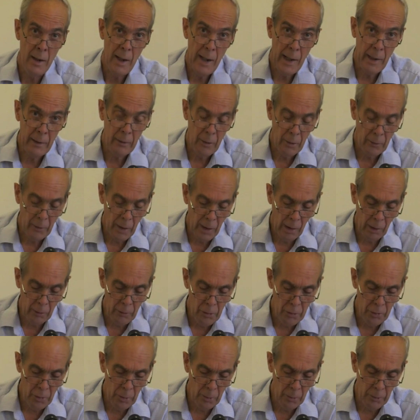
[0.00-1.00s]

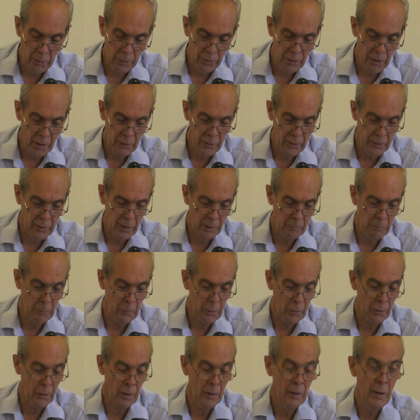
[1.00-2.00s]
agricultural
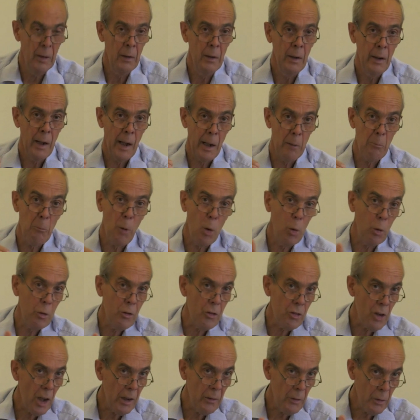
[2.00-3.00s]
systems and more
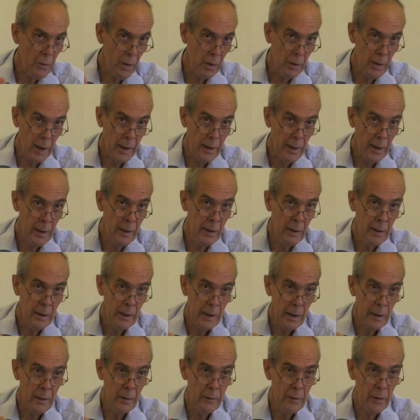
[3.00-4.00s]
generally
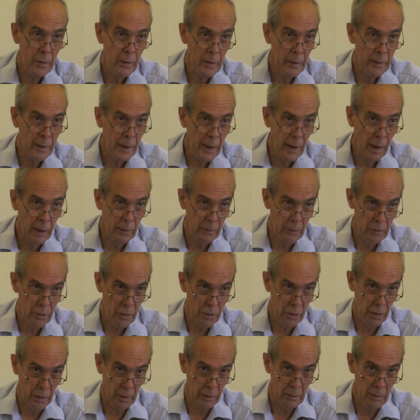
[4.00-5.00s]
Indian
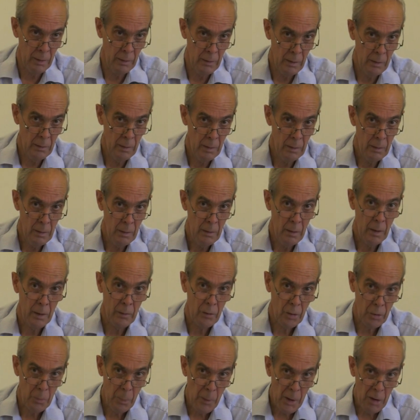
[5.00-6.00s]
culture,
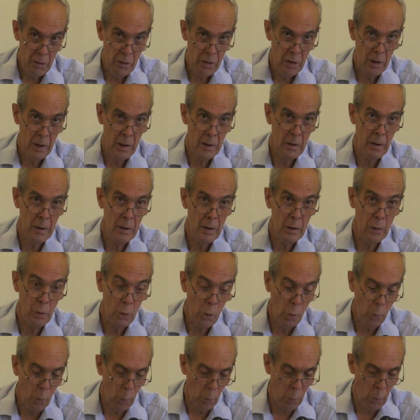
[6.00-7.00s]
especially
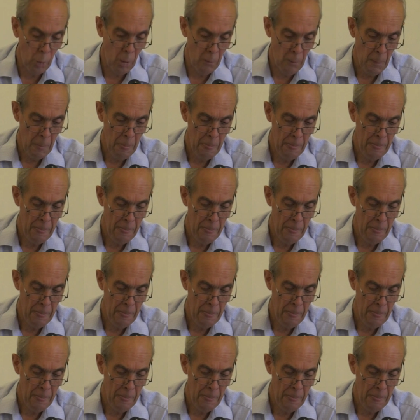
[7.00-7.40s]
law.